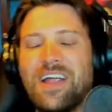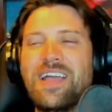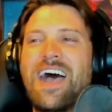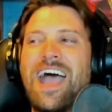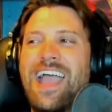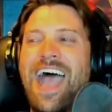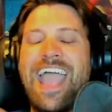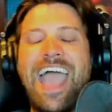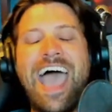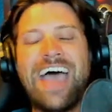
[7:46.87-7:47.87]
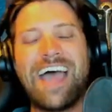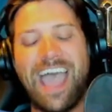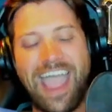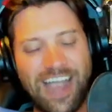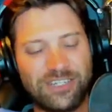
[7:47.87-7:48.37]
I
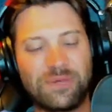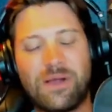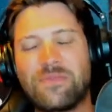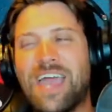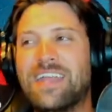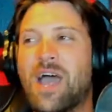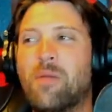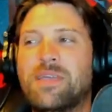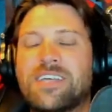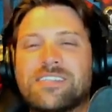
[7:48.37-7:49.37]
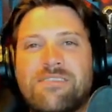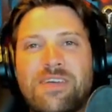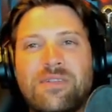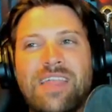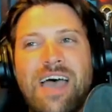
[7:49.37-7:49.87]
actually wrote that down because I
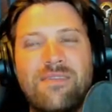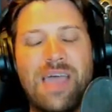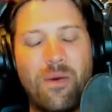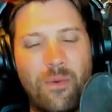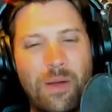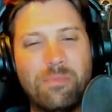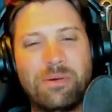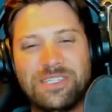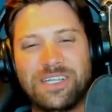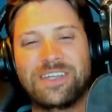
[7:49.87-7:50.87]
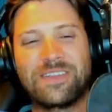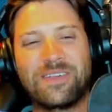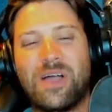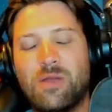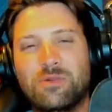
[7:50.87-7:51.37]
found that one particular
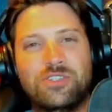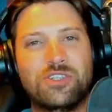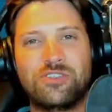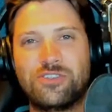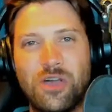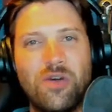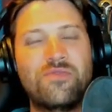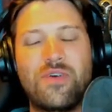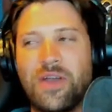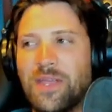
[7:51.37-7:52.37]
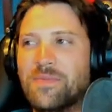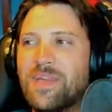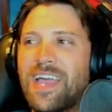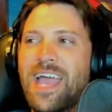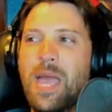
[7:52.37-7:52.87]
line was just so funny.
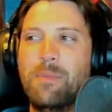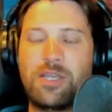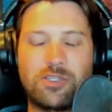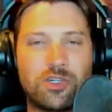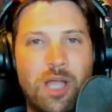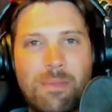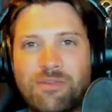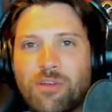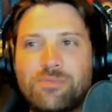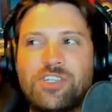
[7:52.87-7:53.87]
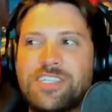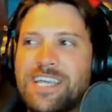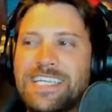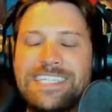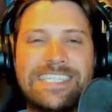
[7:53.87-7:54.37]
Because you're coming from just
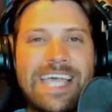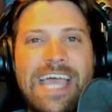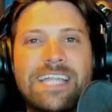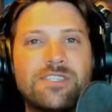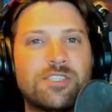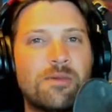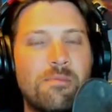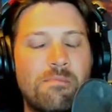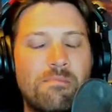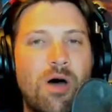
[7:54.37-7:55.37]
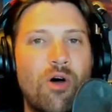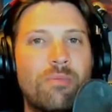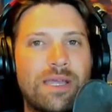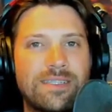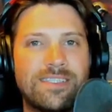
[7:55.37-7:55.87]
intense
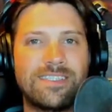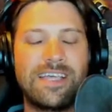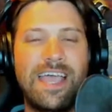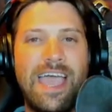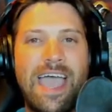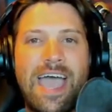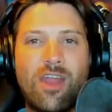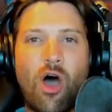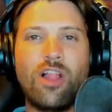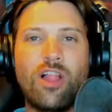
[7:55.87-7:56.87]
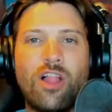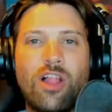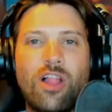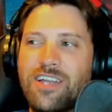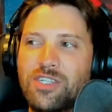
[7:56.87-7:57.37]
moments, and all of a
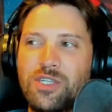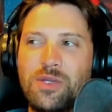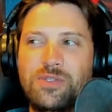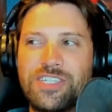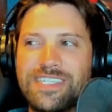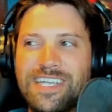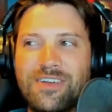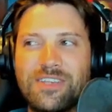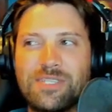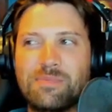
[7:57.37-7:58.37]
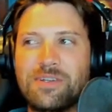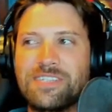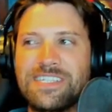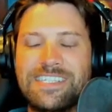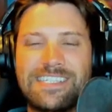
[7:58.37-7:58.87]
sudden you just hear this
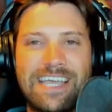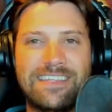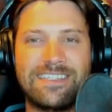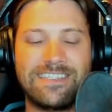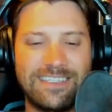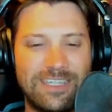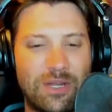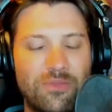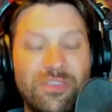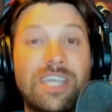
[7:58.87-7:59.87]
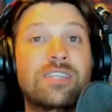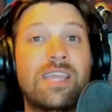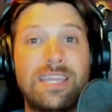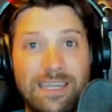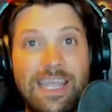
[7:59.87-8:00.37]
person say this, you know, thing
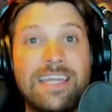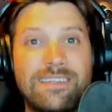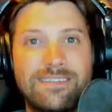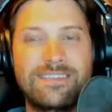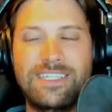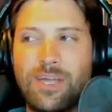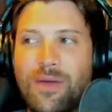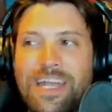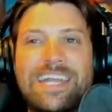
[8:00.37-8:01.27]
in an